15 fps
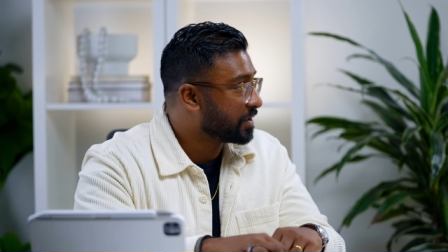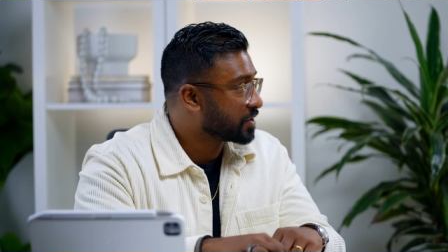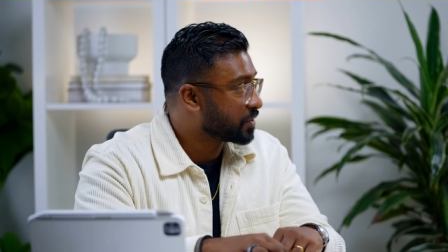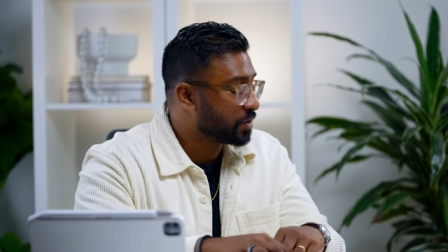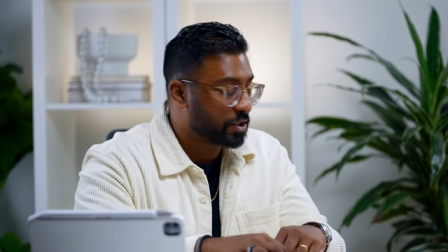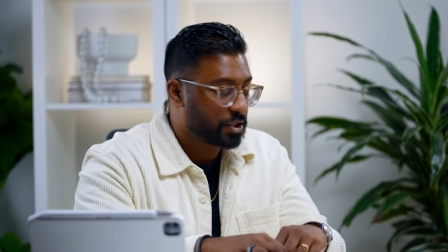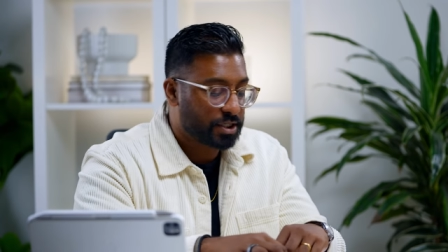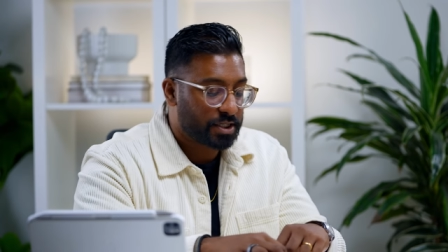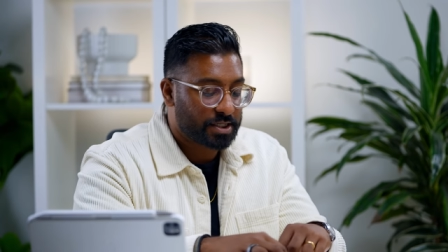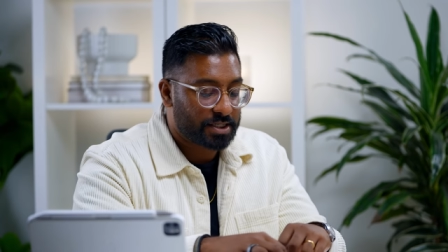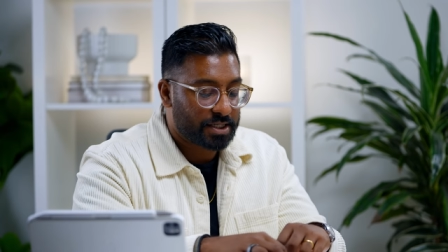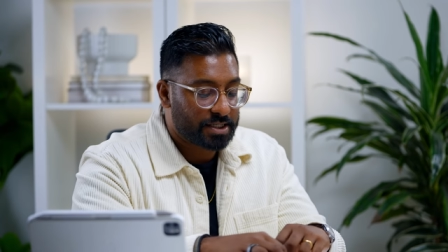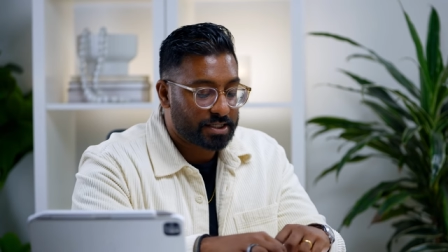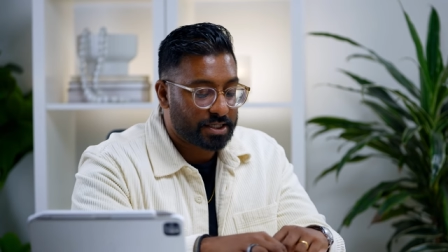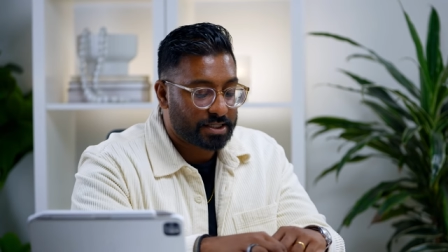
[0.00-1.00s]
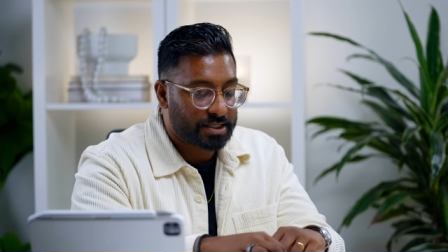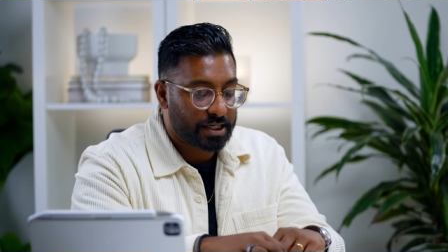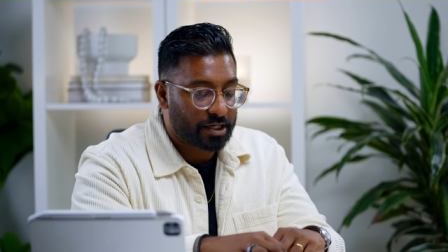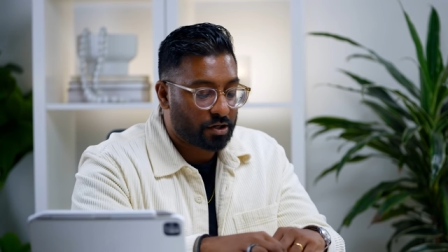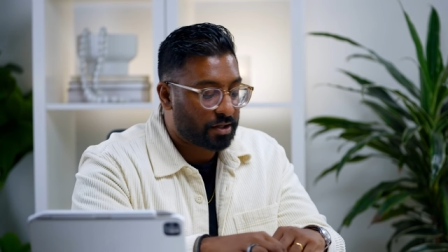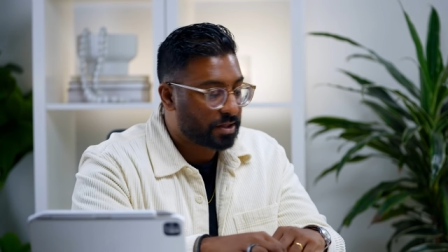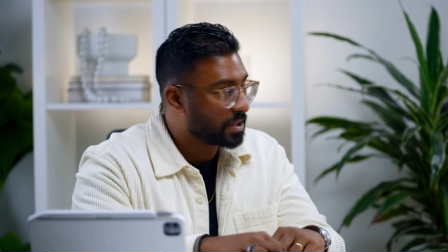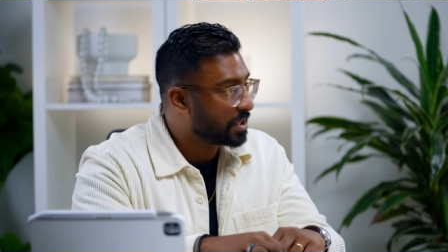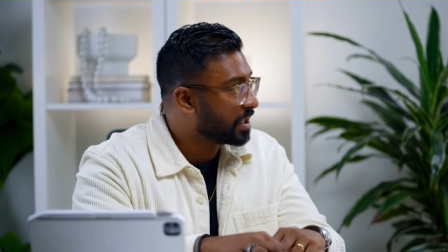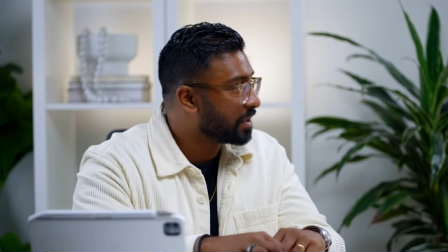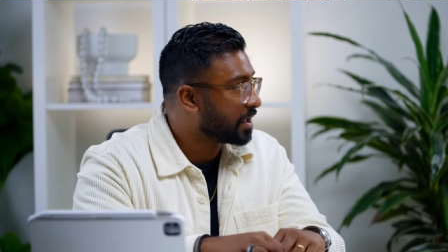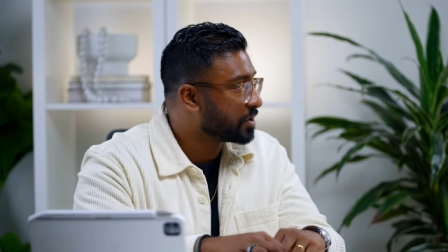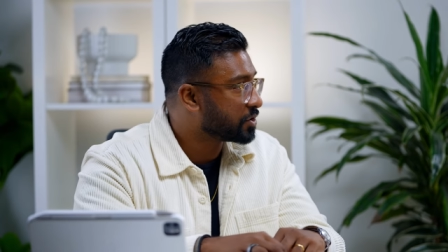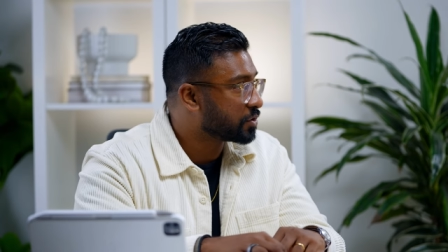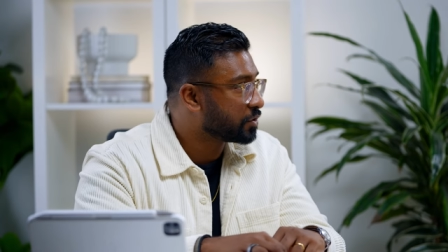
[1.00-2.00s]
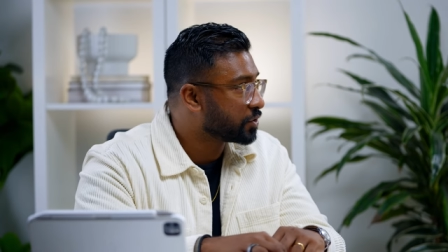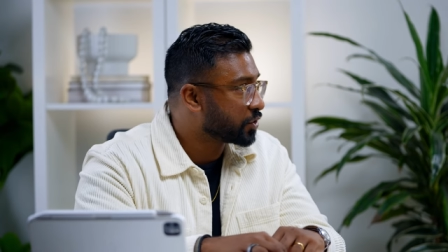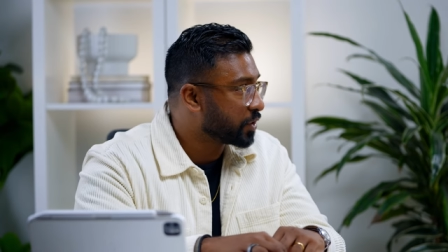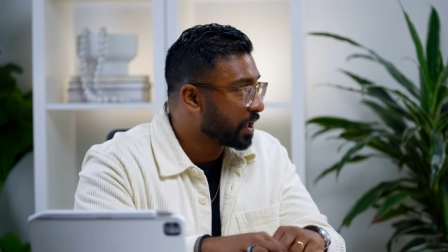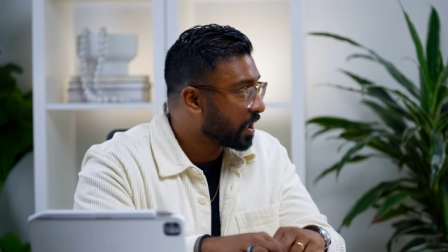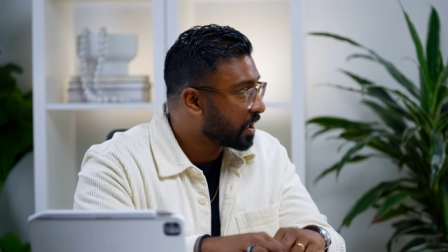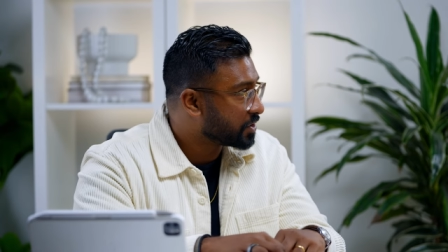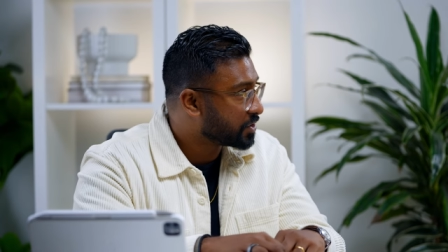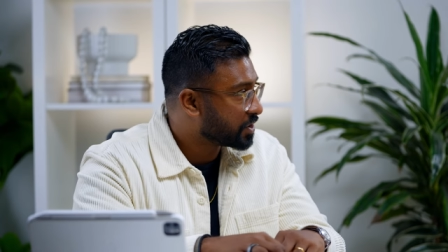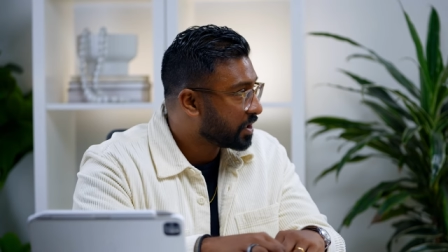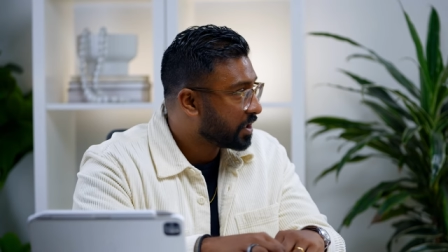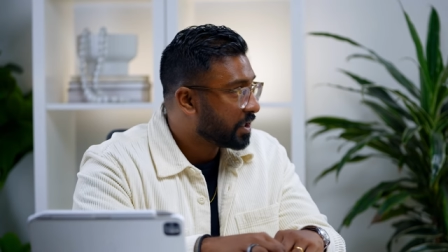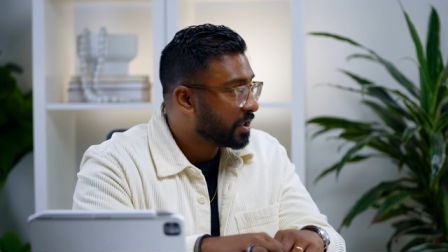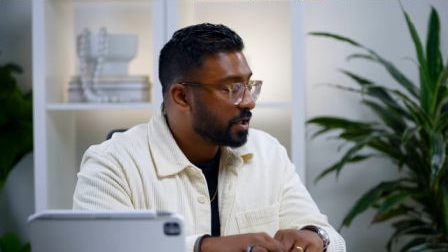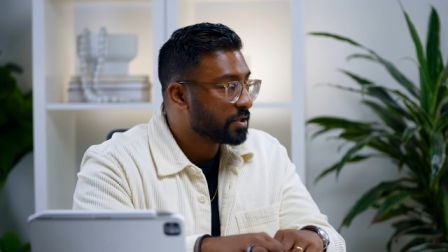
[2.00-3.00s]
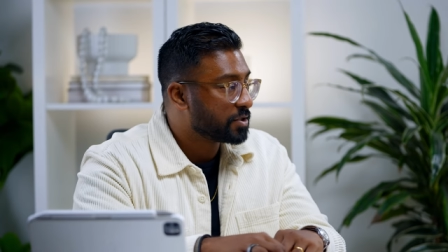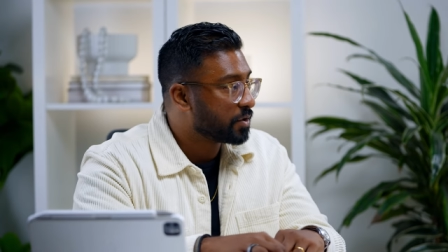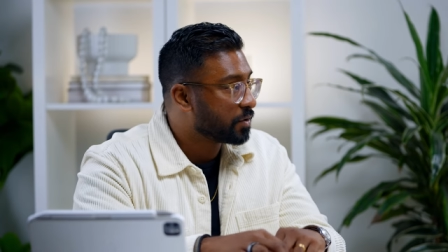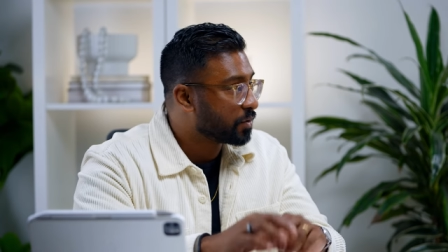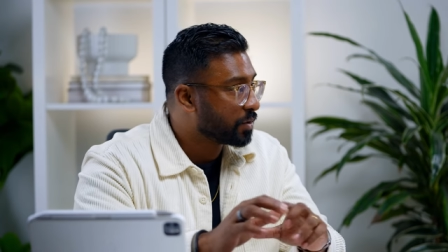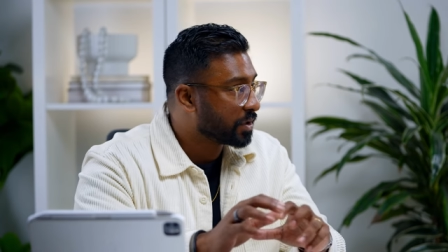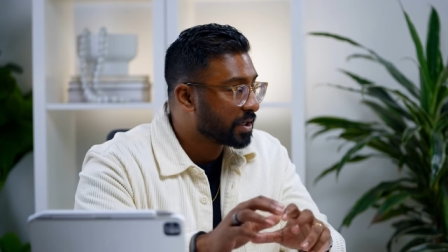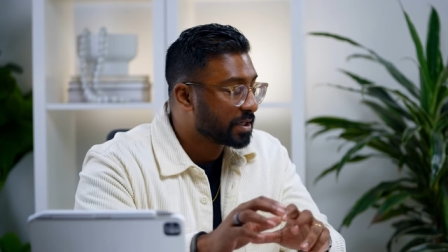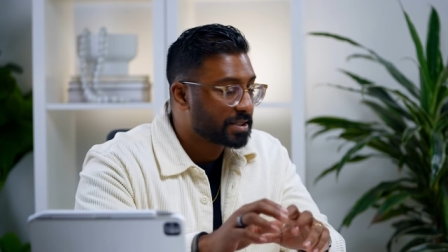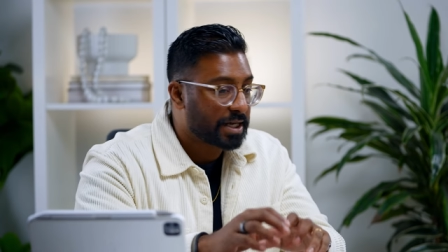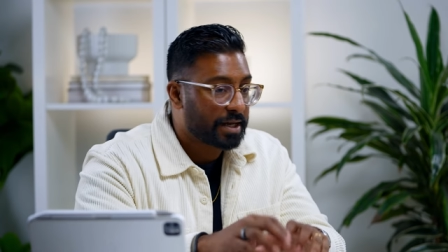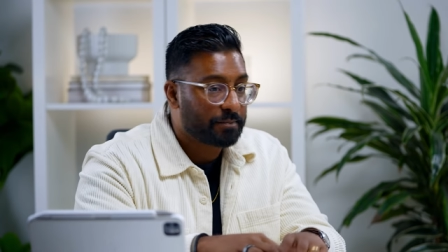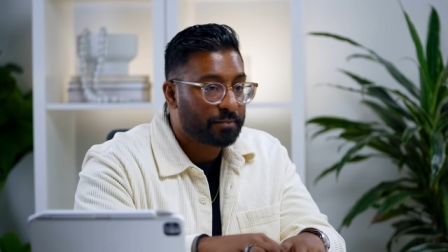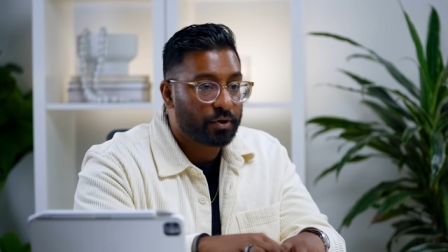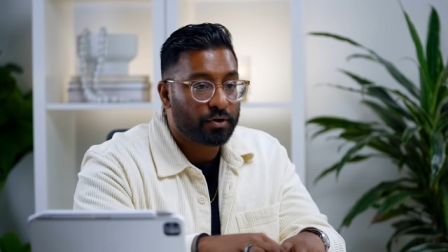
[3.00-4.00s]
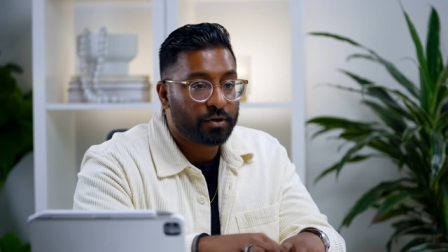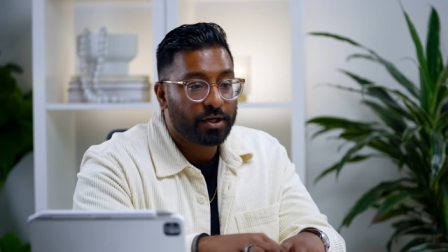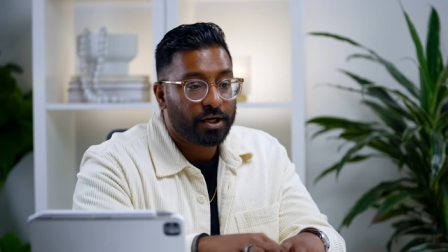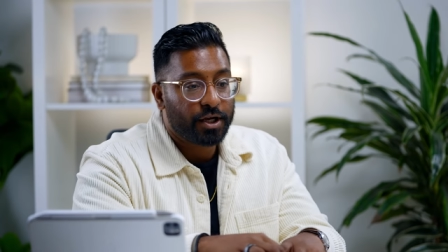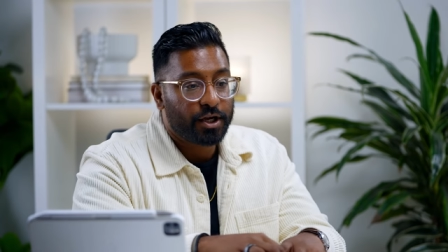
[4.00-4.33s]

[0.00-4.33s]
as Christians is this thing called theological triage. So a quick example,